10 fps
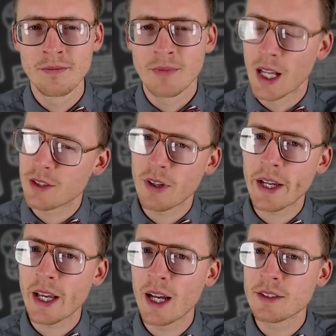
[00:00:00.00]
That's
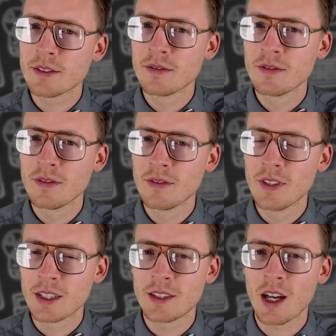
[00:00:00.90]
right, guys.
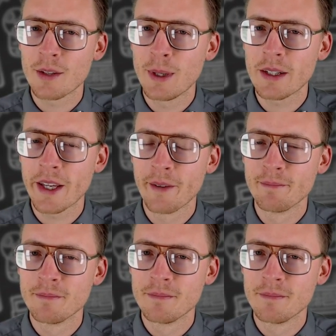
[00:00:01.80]
Let's talk about Gimp.